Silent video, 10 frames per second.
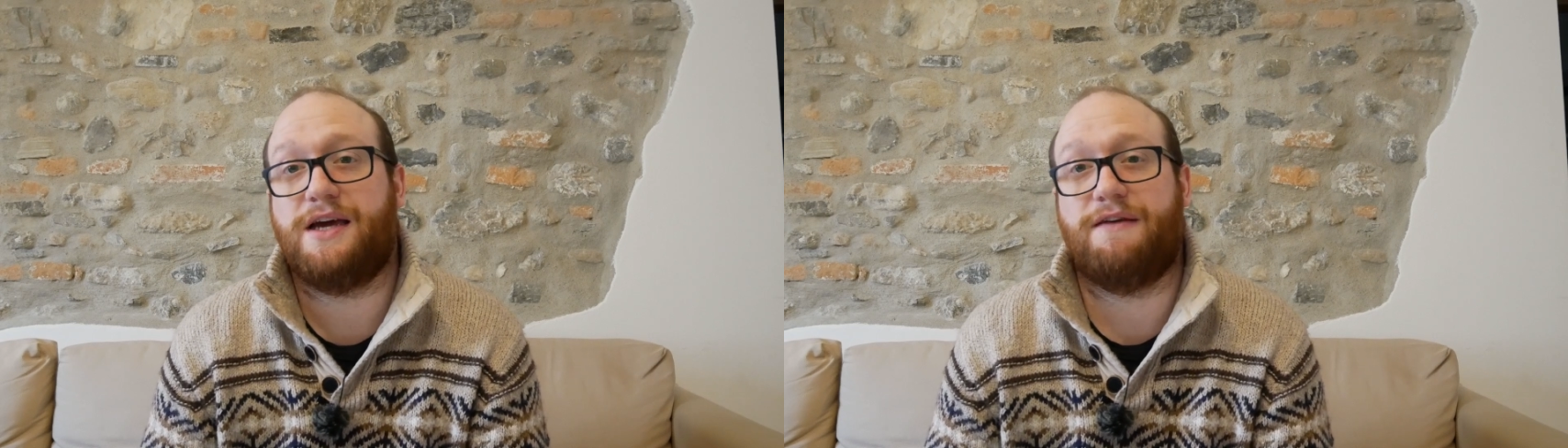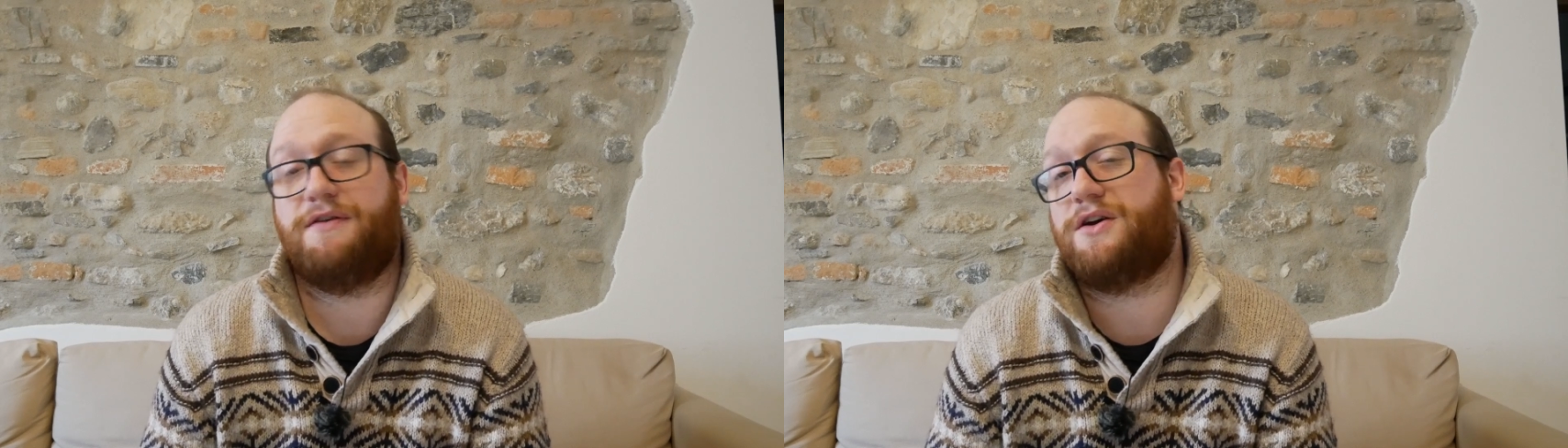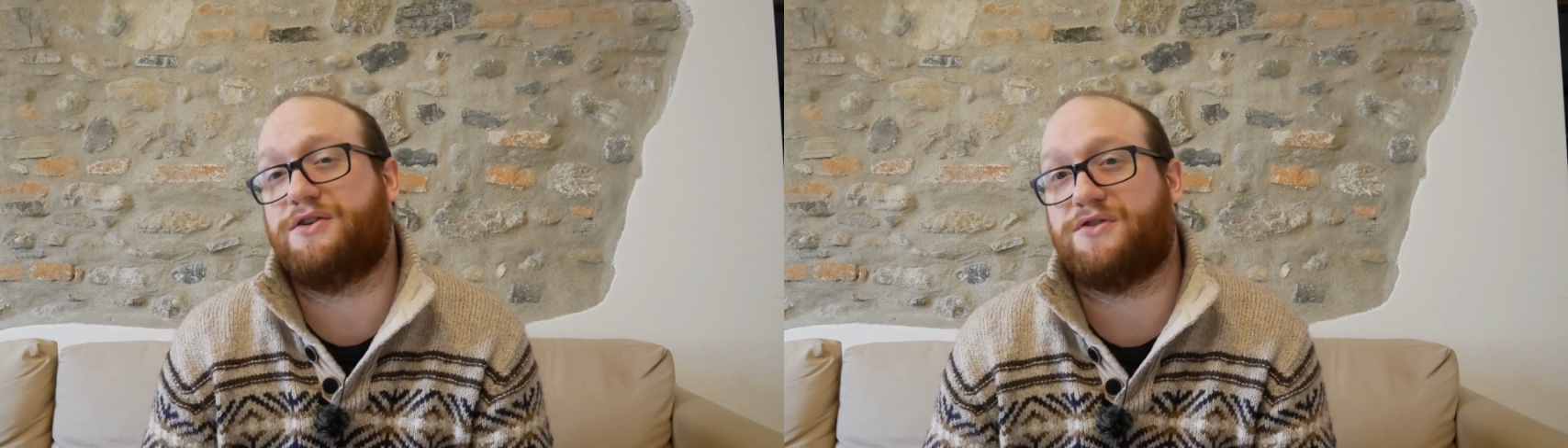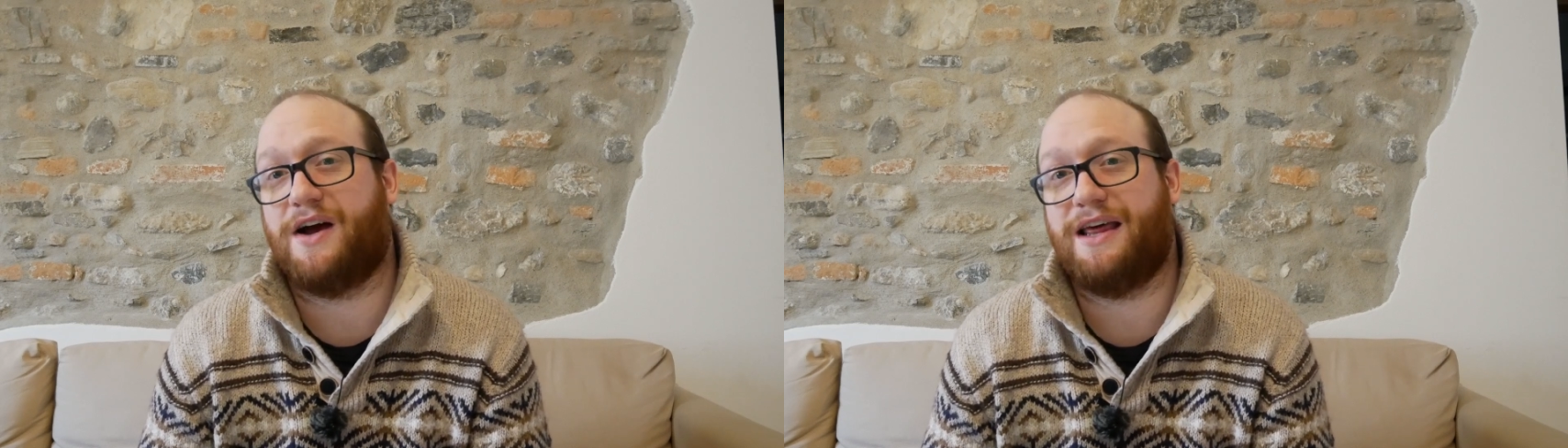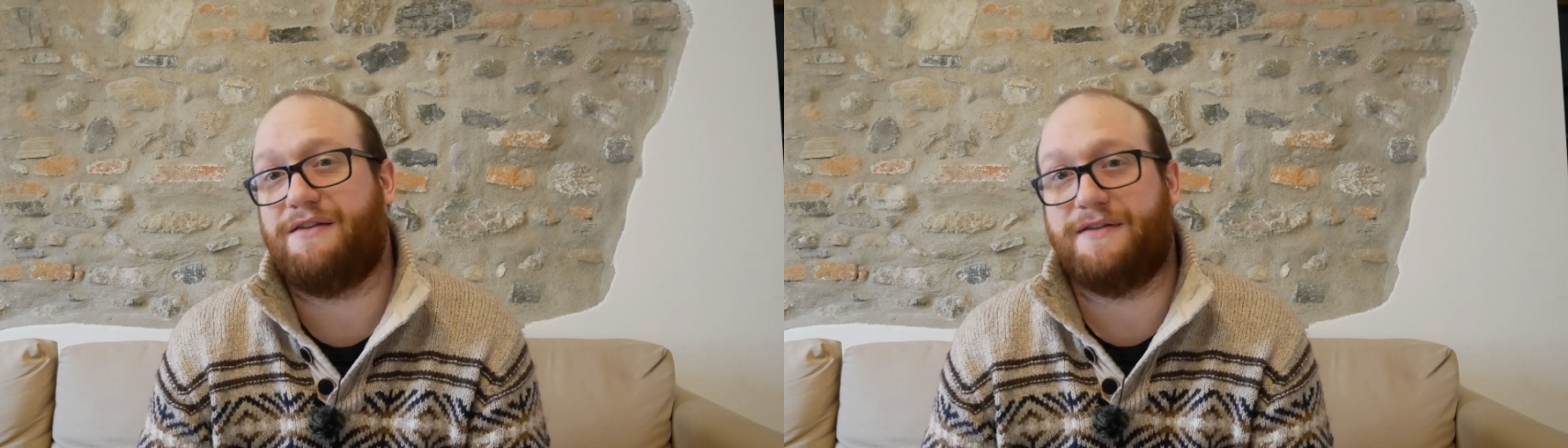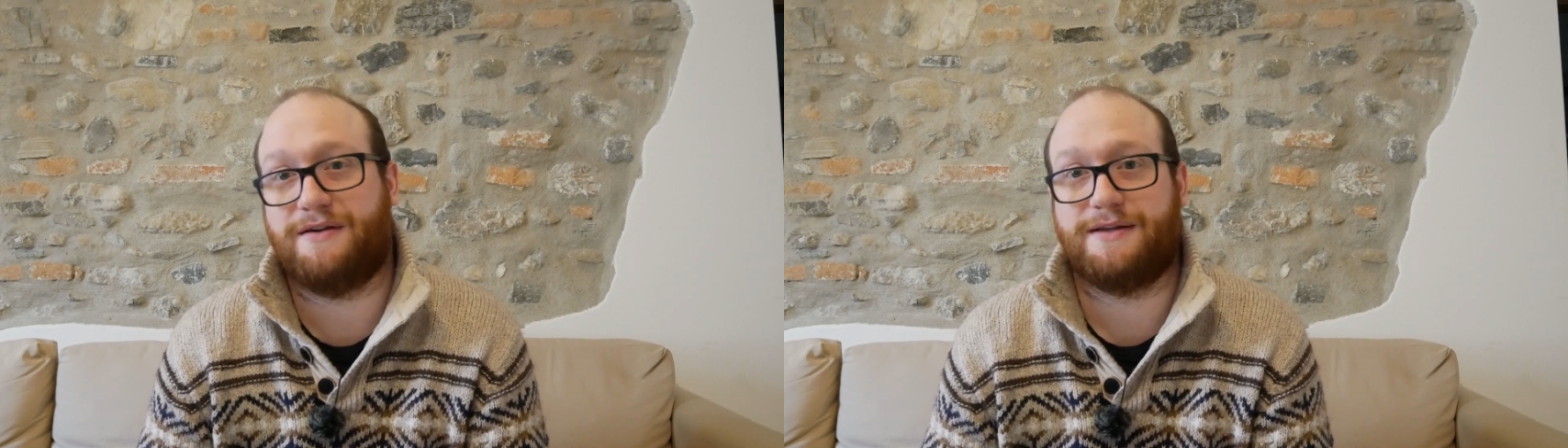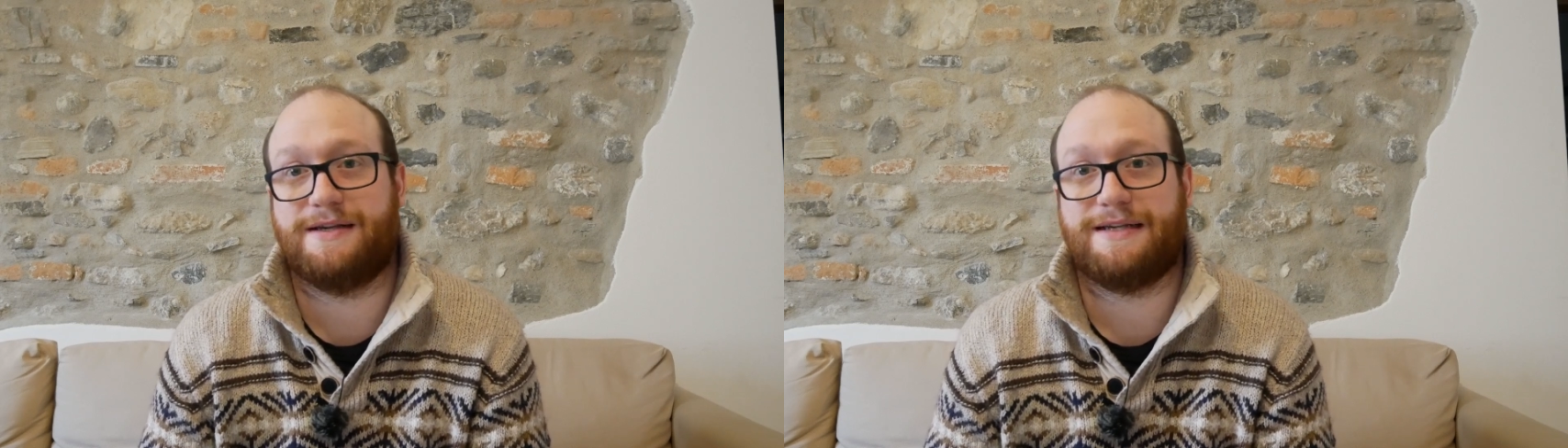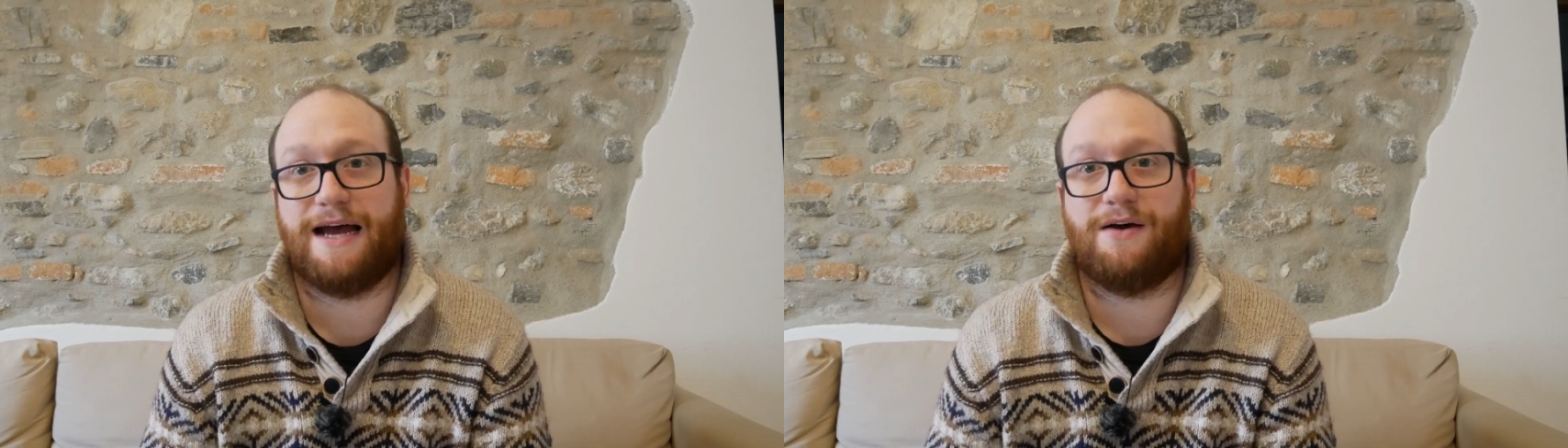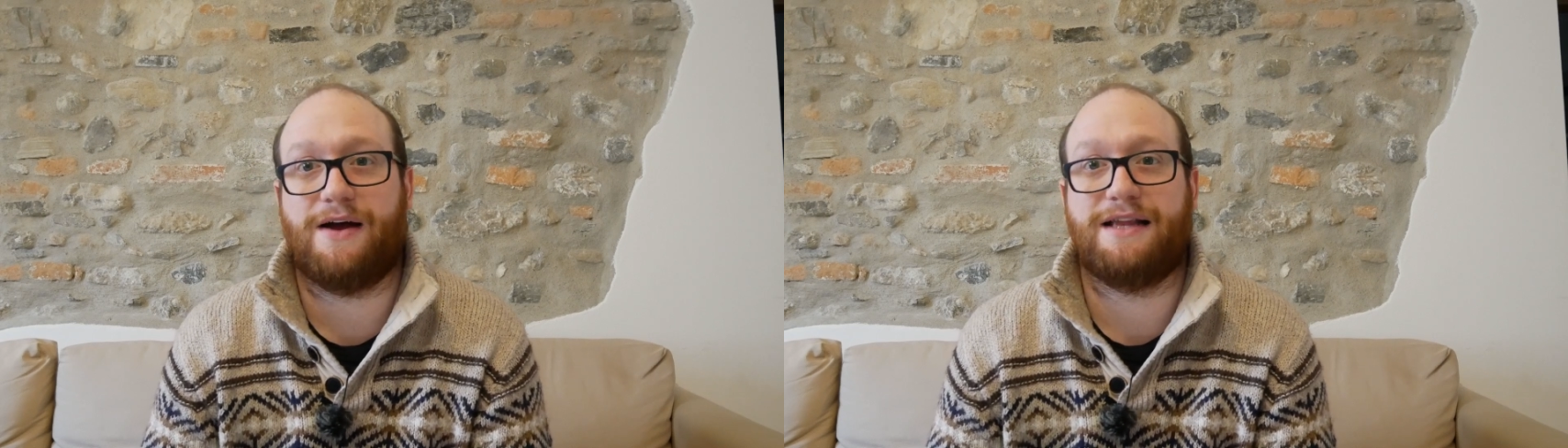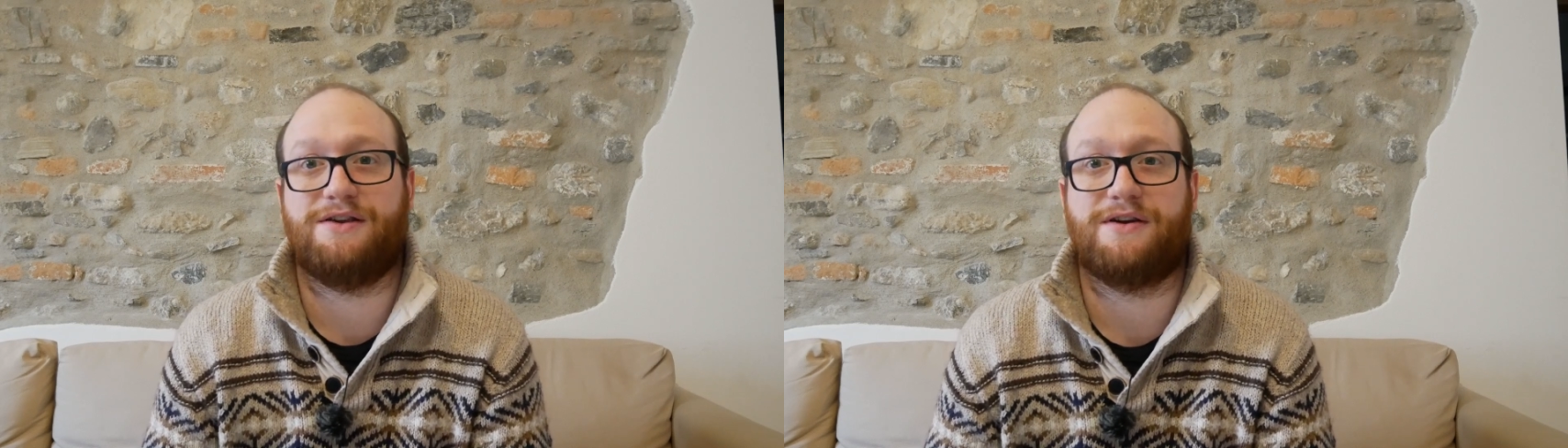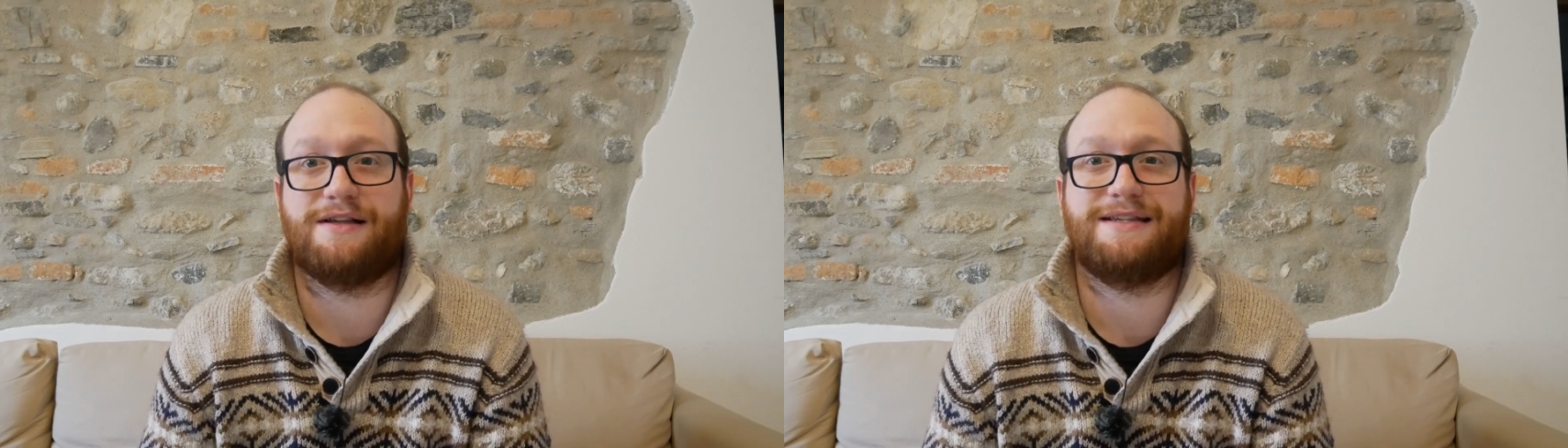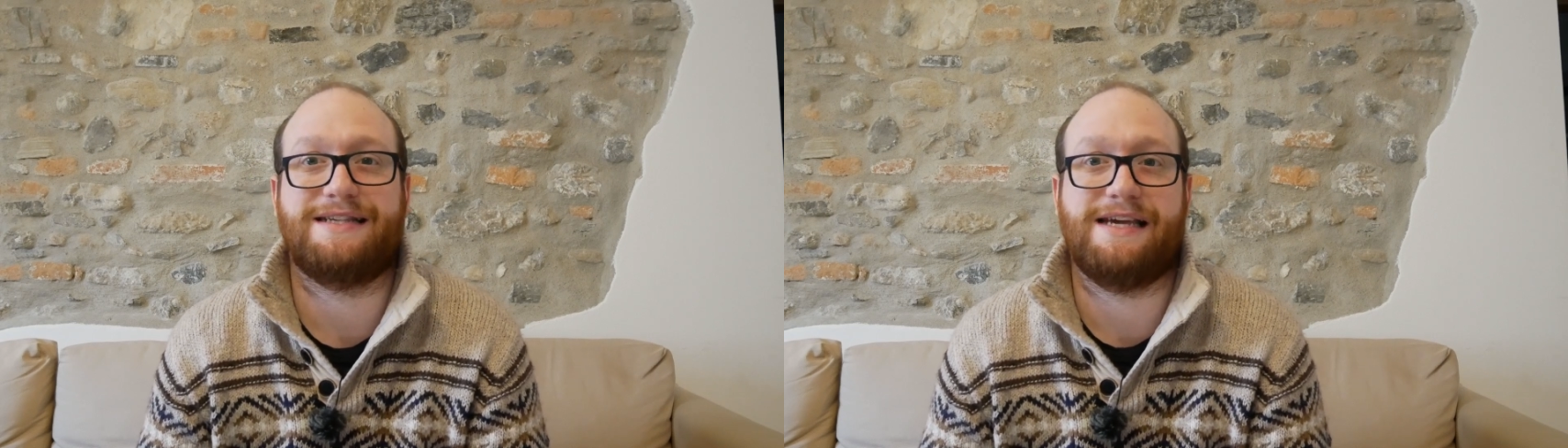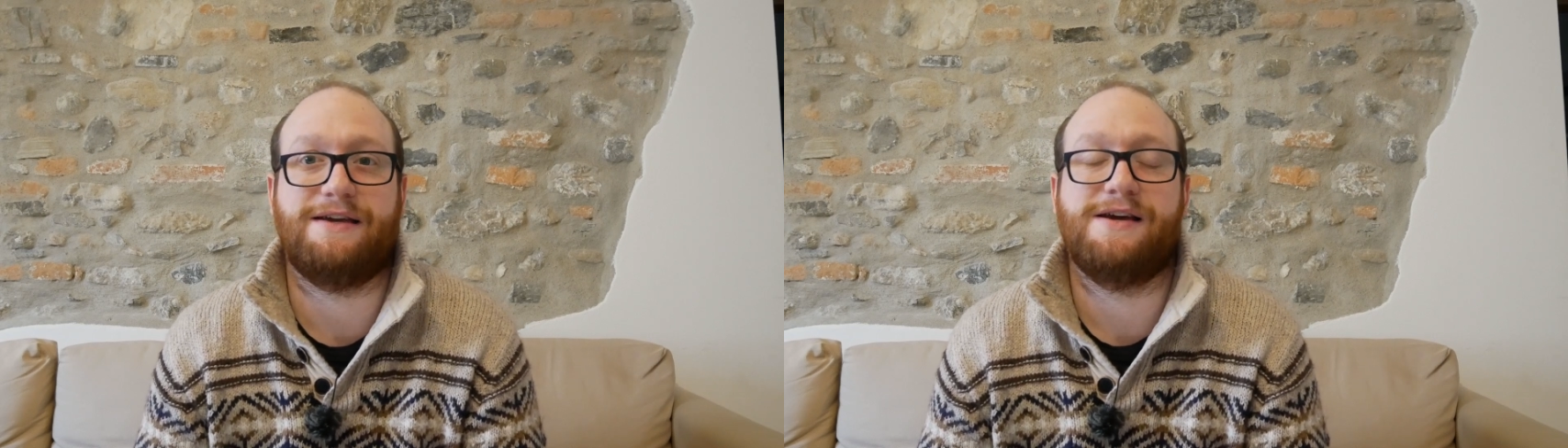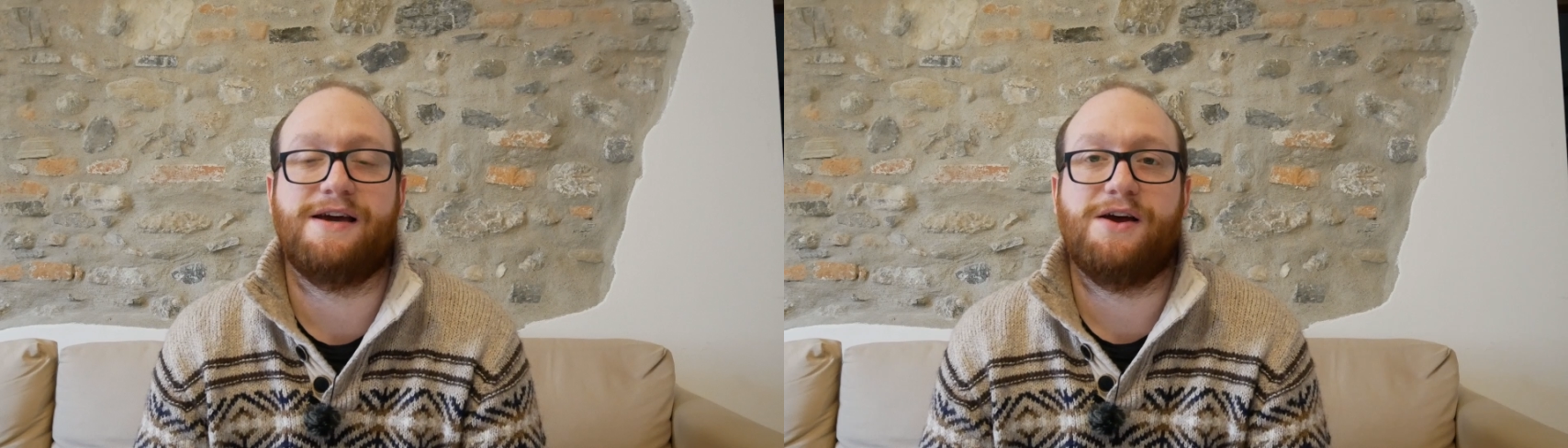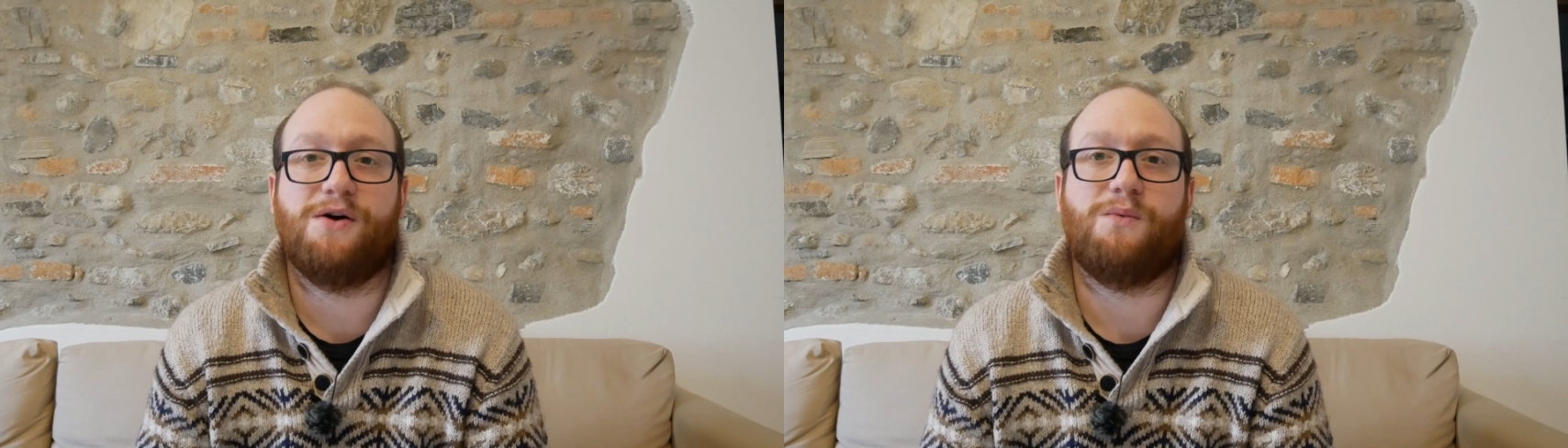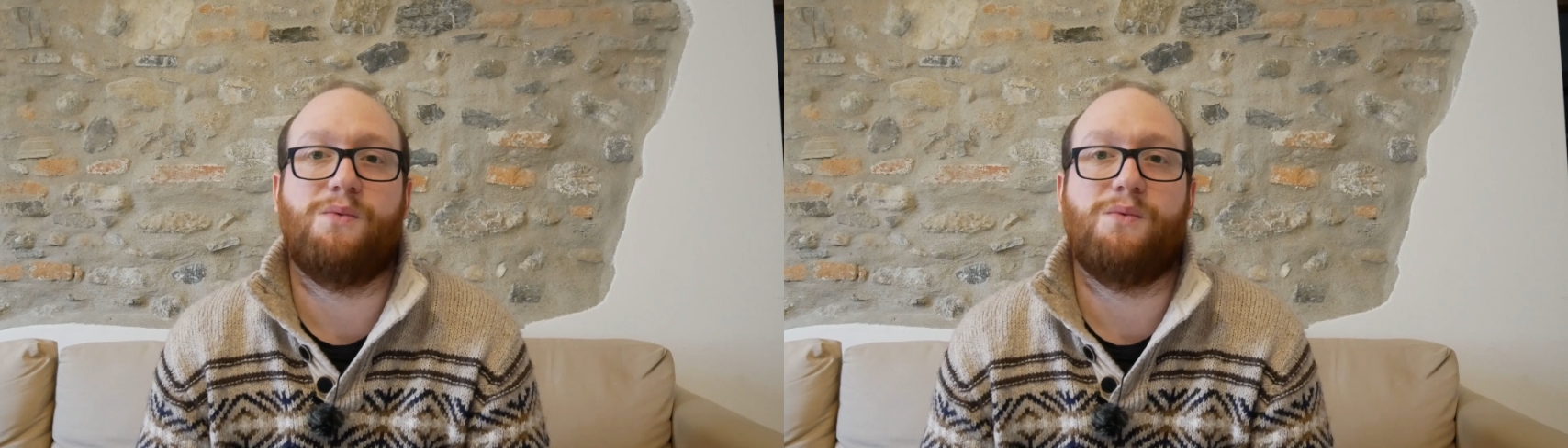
if you can try their filters out, and you can see